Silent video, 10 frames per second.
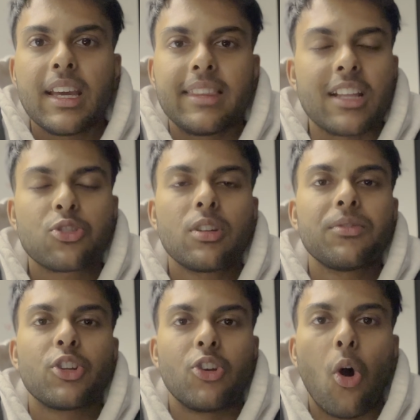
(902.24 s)
that's not
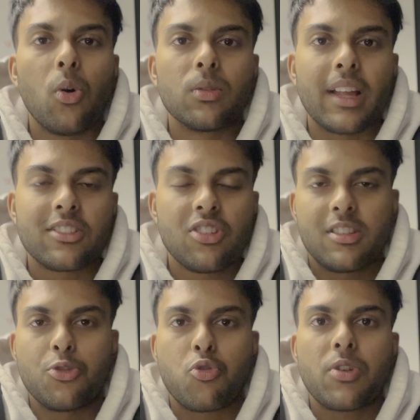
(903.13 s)
even a goal. That's just
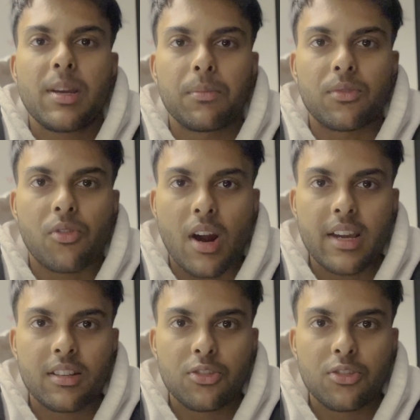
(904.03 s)
a dream, right?